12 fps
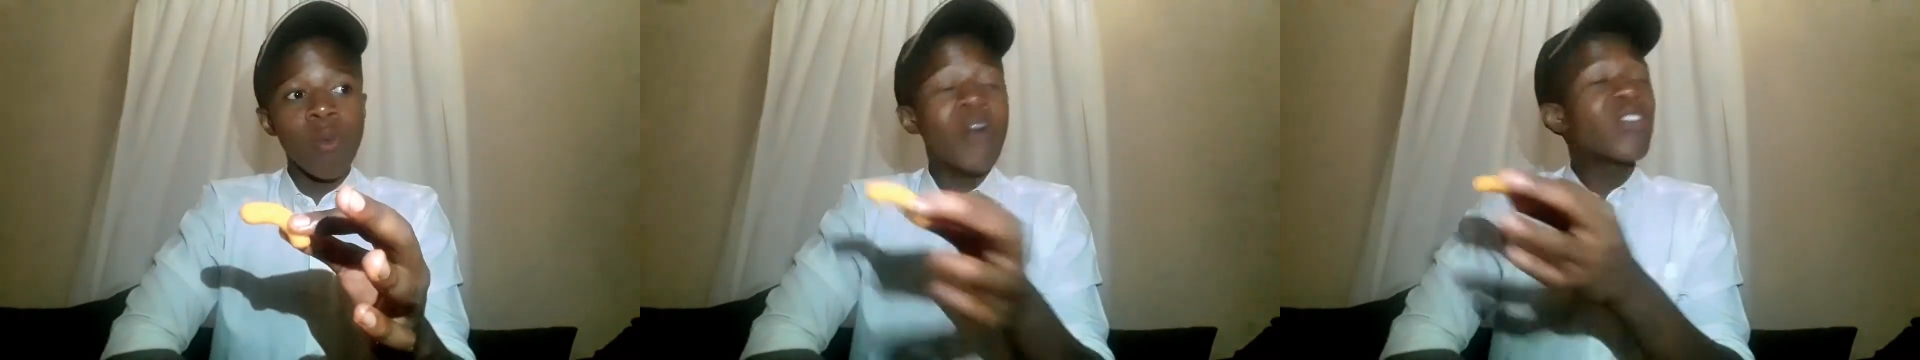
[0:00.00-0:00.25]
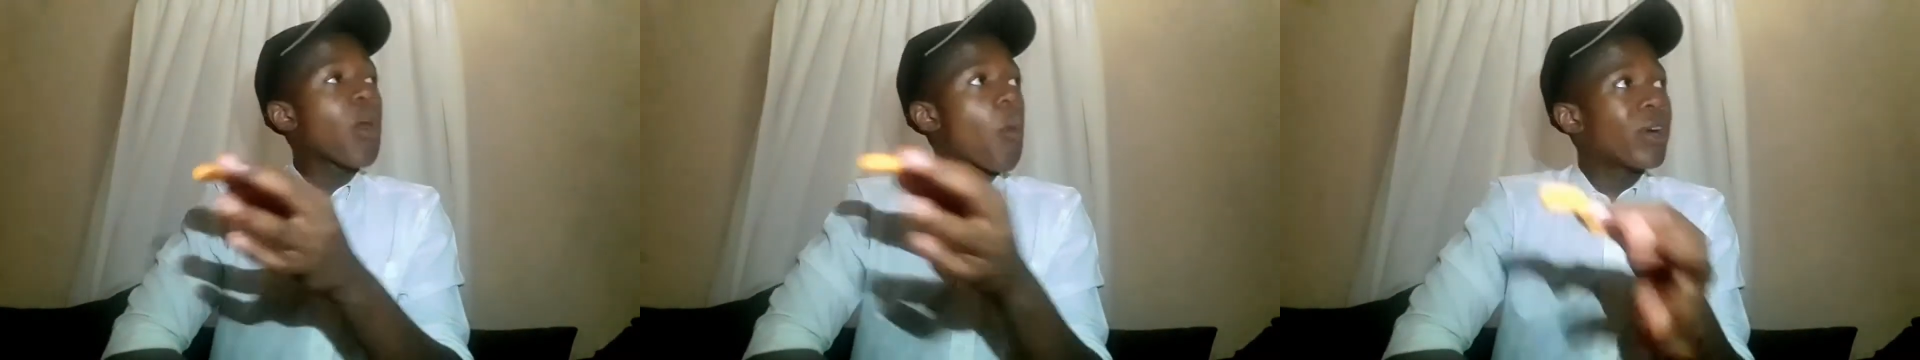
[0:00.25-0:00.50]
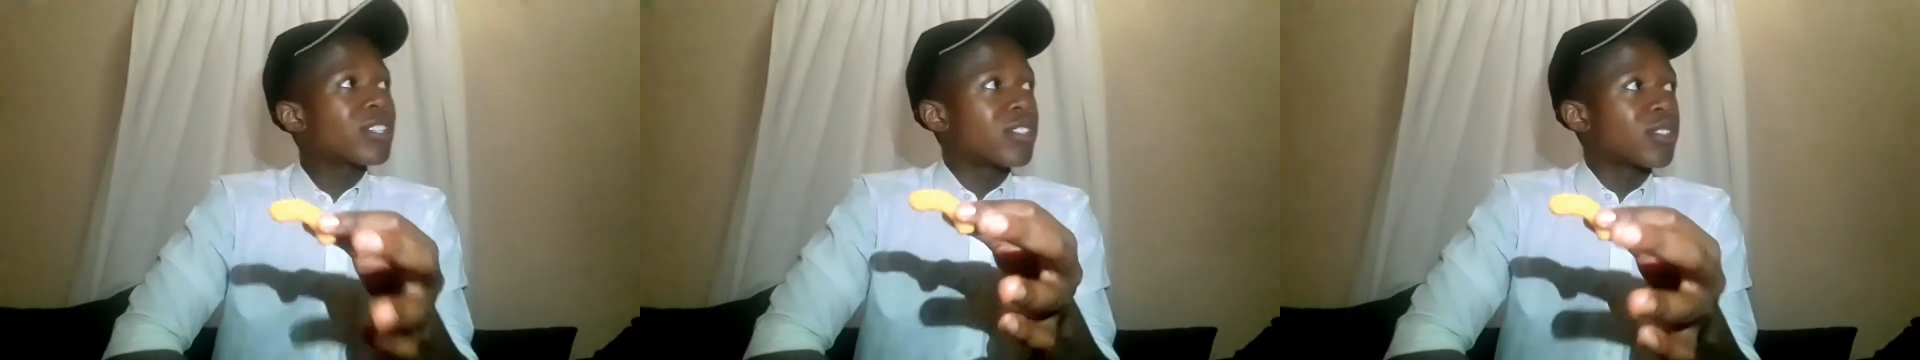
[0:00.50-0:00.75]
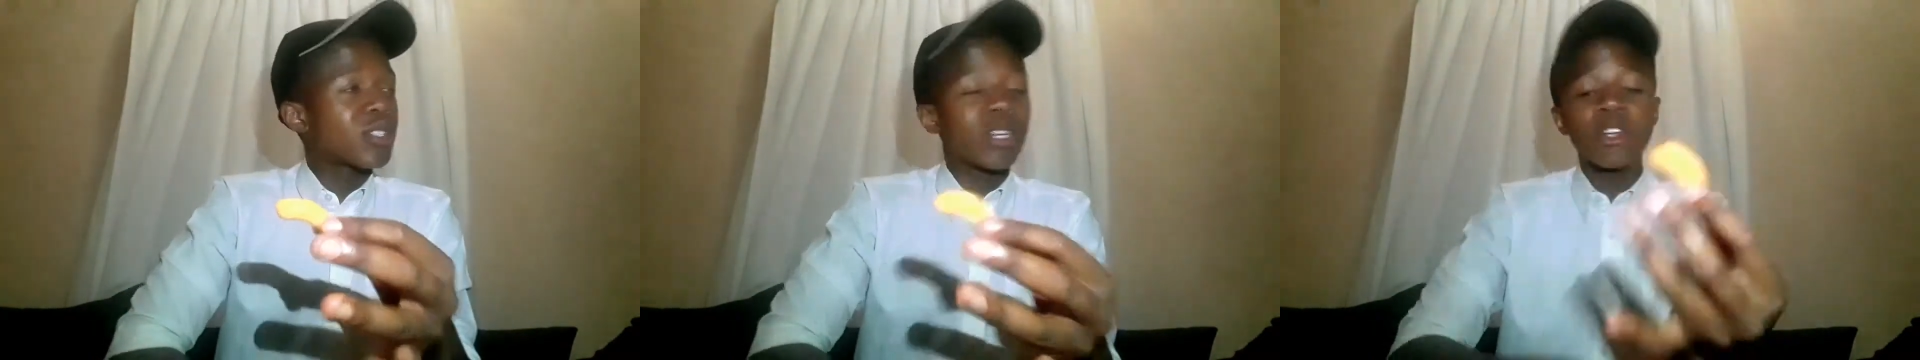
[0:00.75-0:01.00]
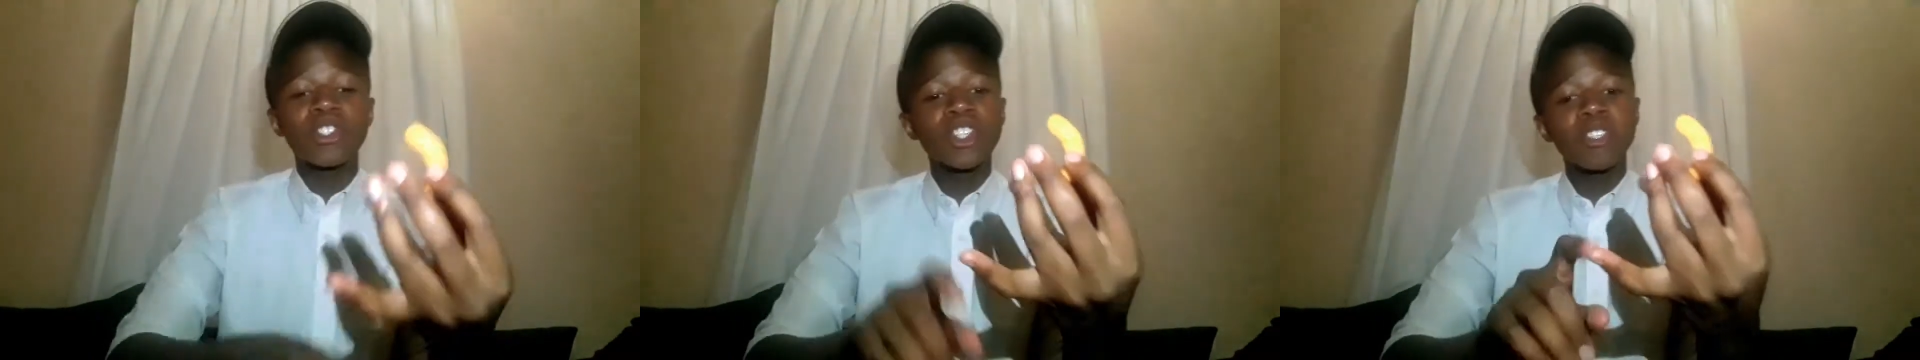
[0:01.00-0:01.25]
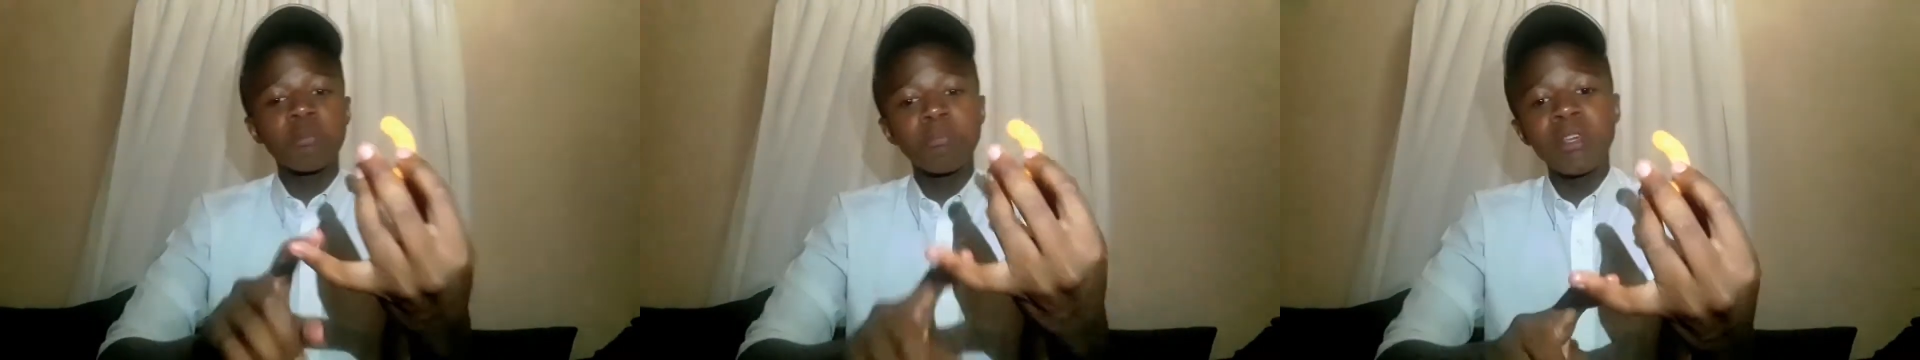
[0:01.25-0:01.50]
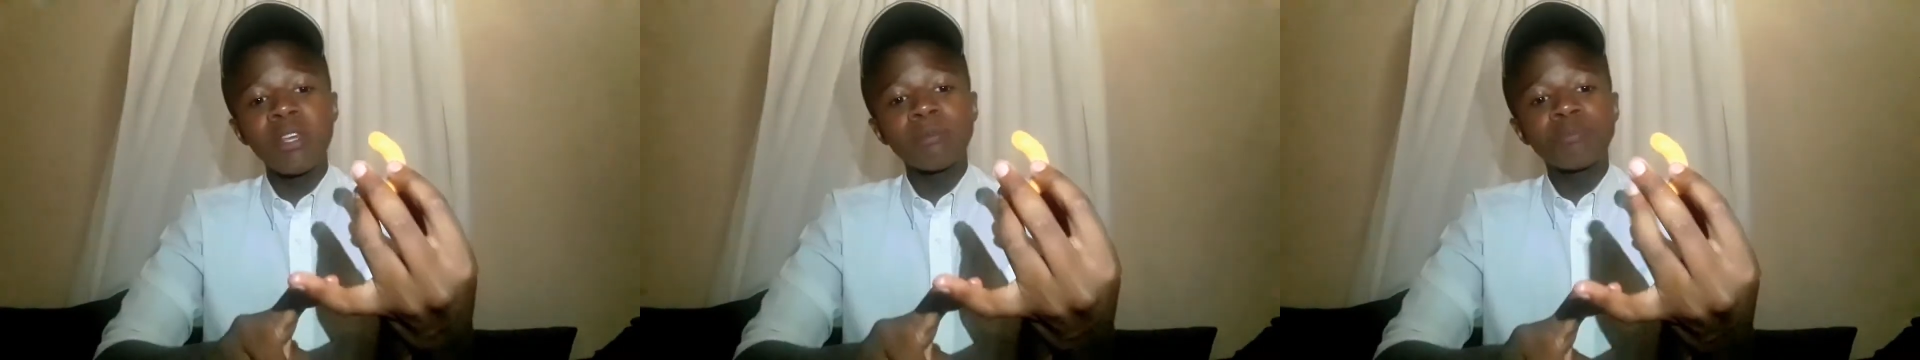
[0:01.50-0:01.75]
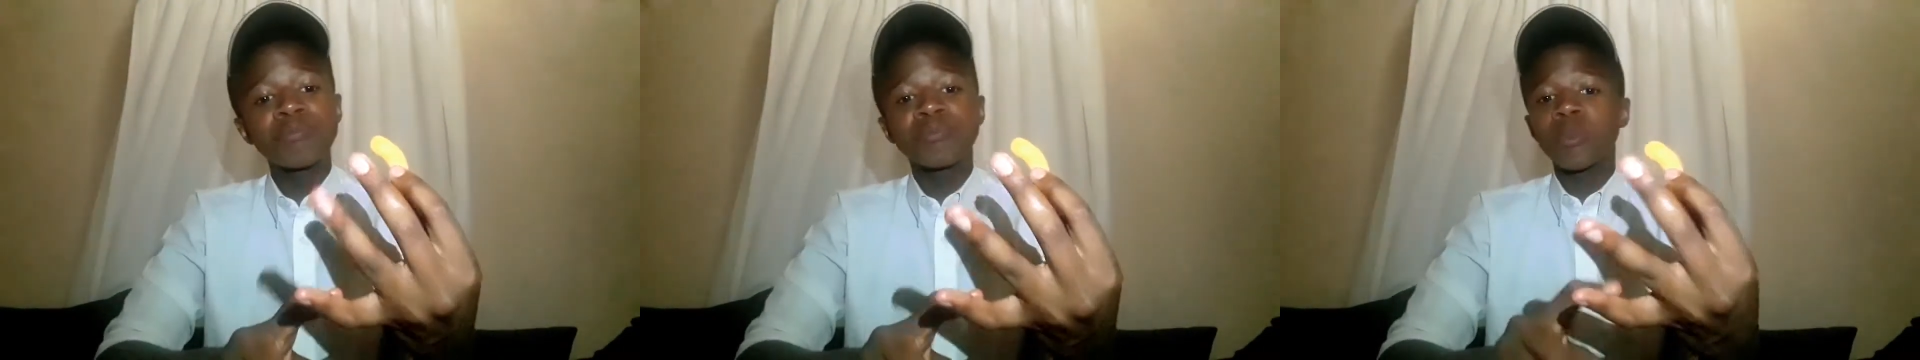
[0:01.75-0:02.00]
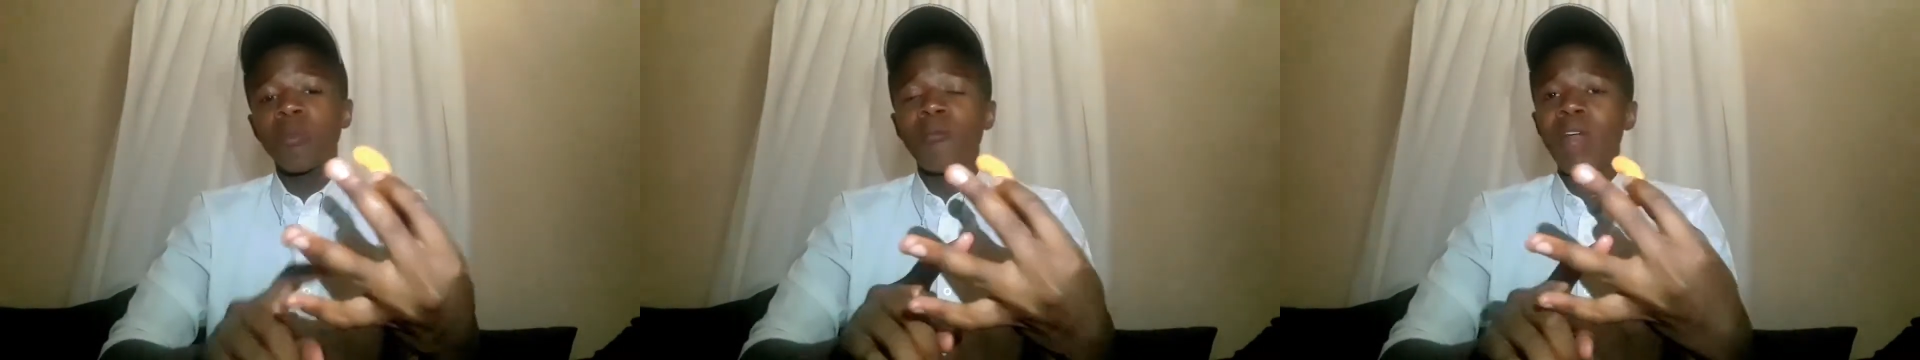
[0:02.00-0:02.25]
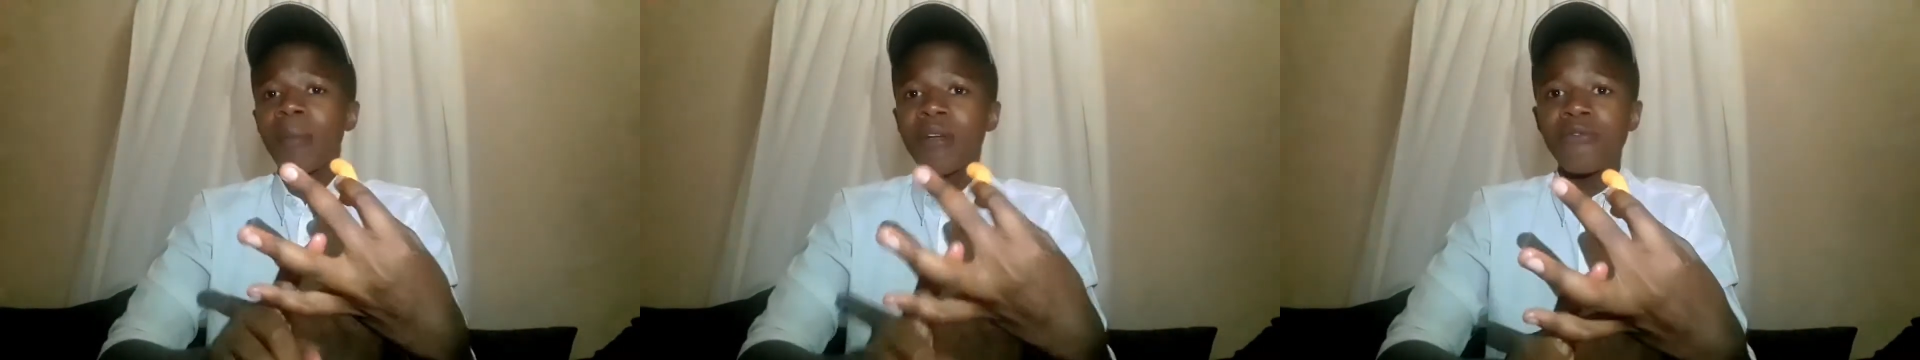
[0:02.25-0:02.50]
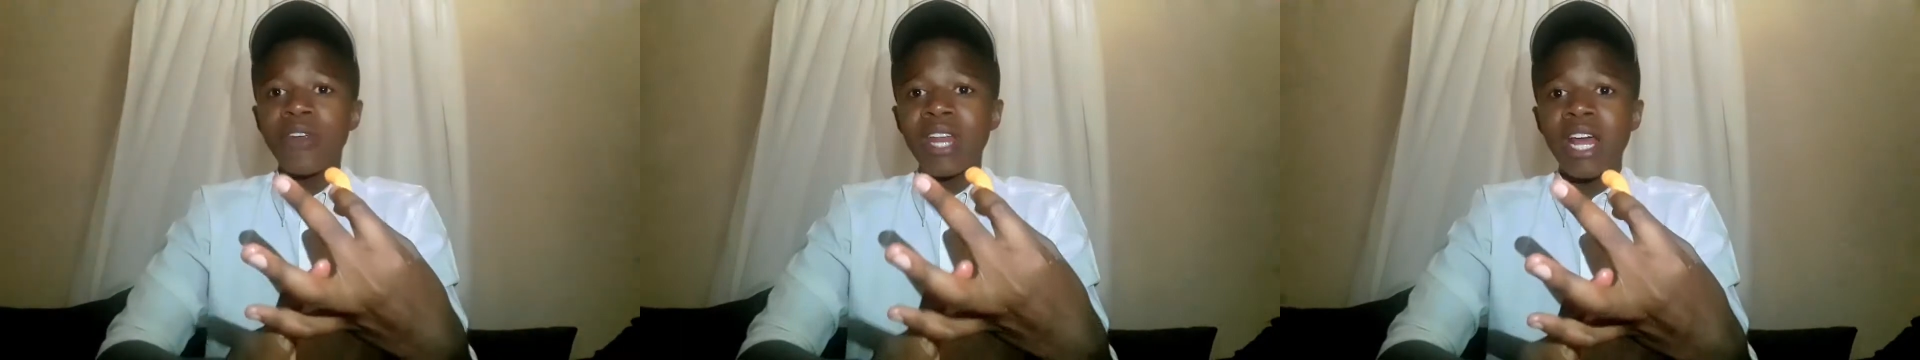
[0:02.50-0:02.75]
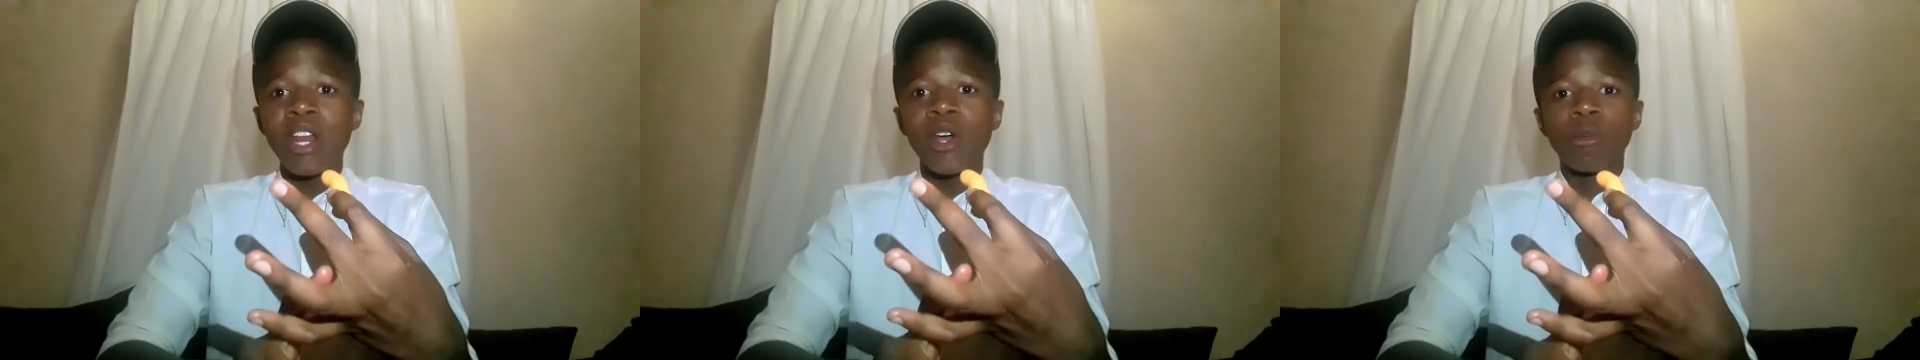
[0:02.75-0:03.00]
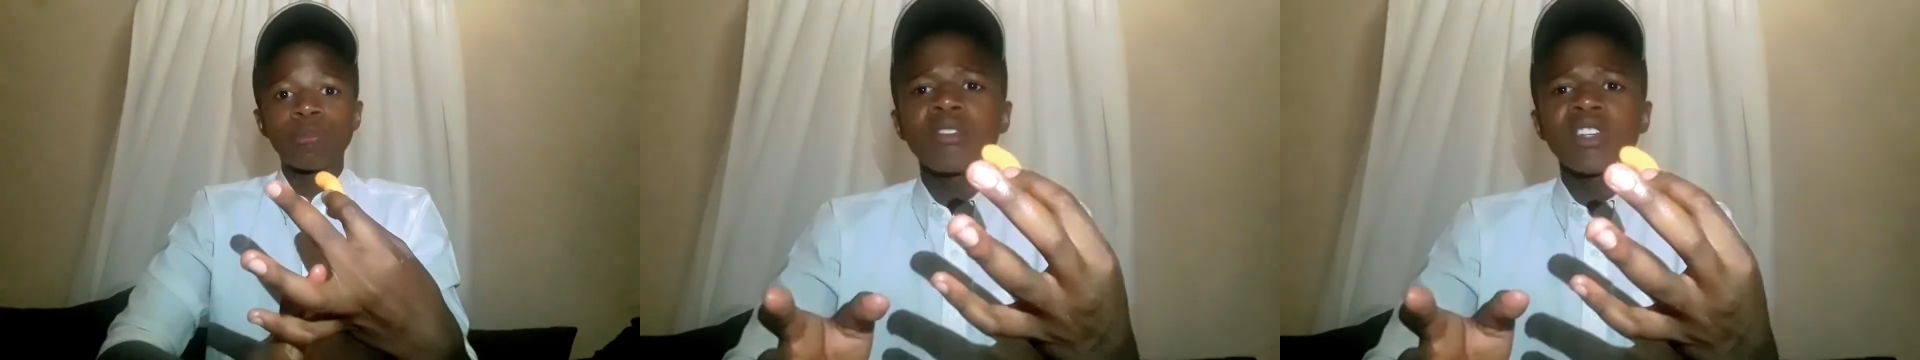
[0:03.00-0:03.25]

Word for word: When there wasn't, it was just me and my friend Elio.